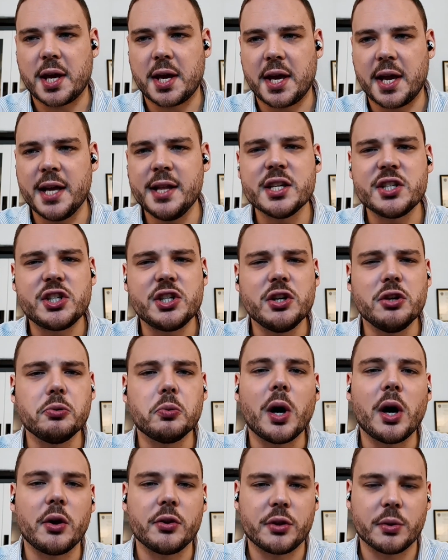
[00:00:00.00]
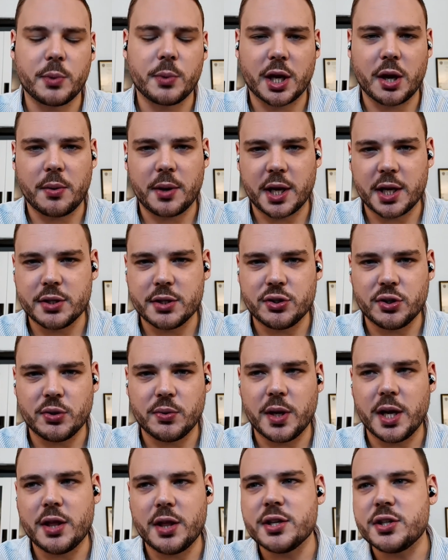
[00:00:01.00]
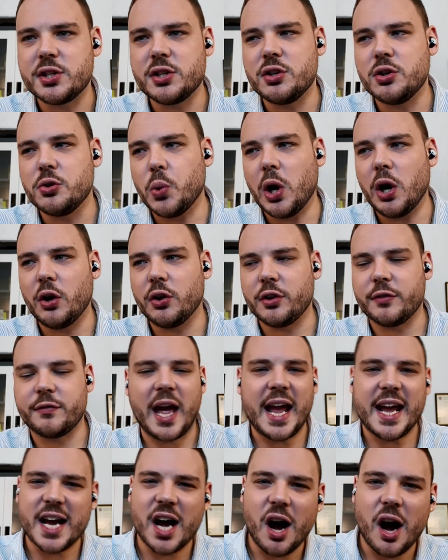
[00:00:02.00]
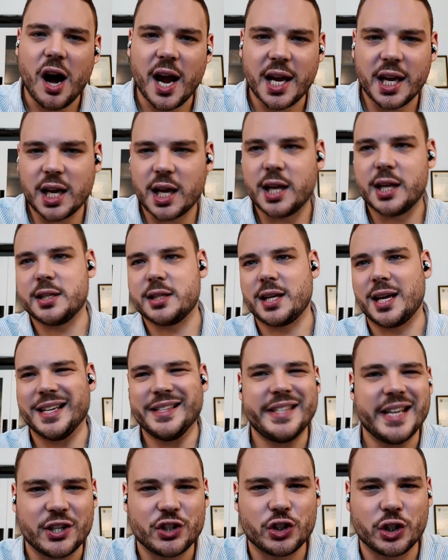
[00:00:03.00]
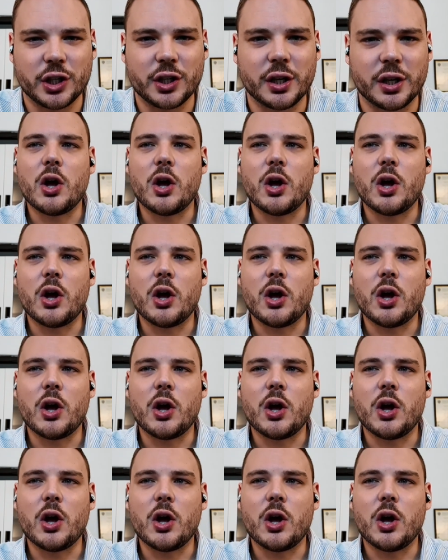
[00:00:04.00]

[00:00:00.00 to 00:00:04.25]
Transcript: in this new world that we're going into, in this new world of AI and addiction,